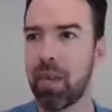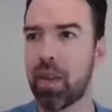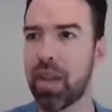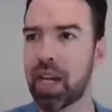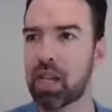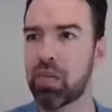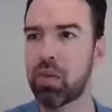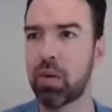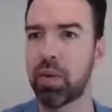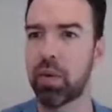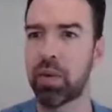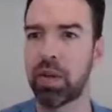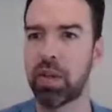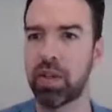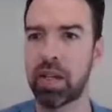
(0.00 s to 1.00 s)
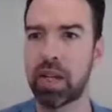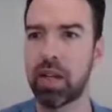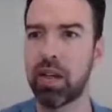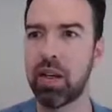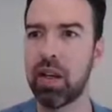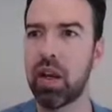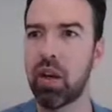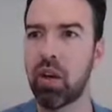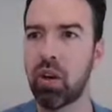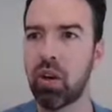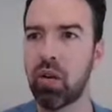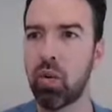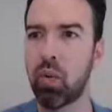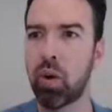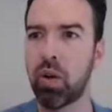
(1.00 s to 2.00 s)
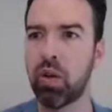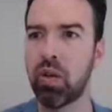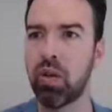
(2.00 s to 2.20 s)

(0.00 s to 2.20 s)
That's what we want to see. Not what